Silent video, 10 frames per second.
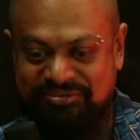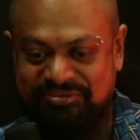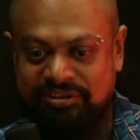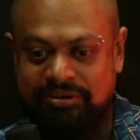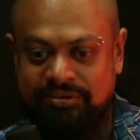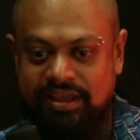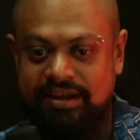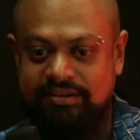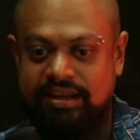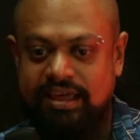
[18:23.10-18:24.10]
for
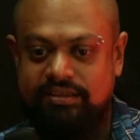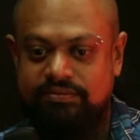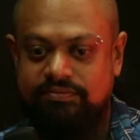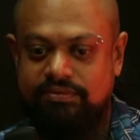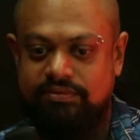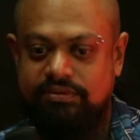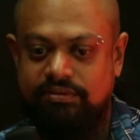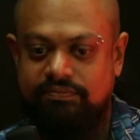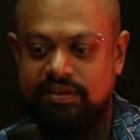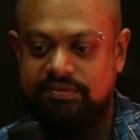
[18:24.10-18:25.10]
and like
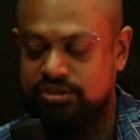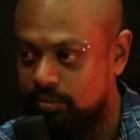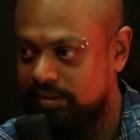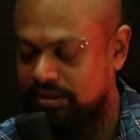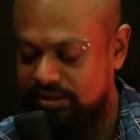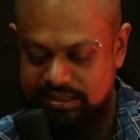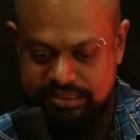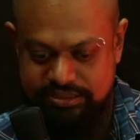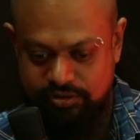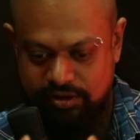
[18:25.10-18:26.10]
we have so many
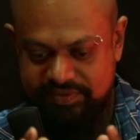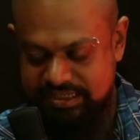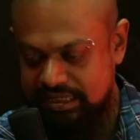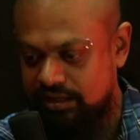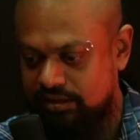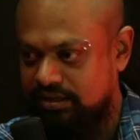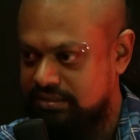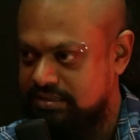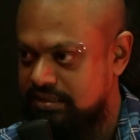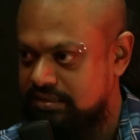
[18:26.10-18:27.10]
rehearsals. You have the singing
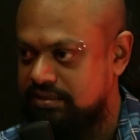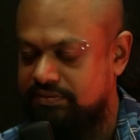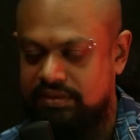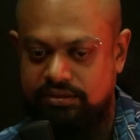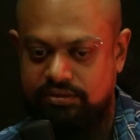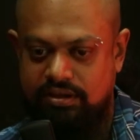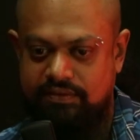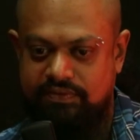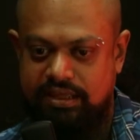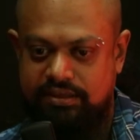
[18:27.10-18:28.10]
rehearsals, yeah. and then you
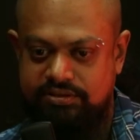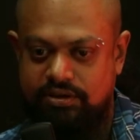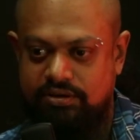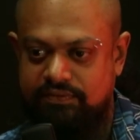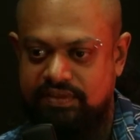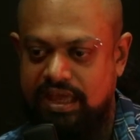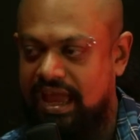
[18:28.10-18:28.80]
have like the sort of the dance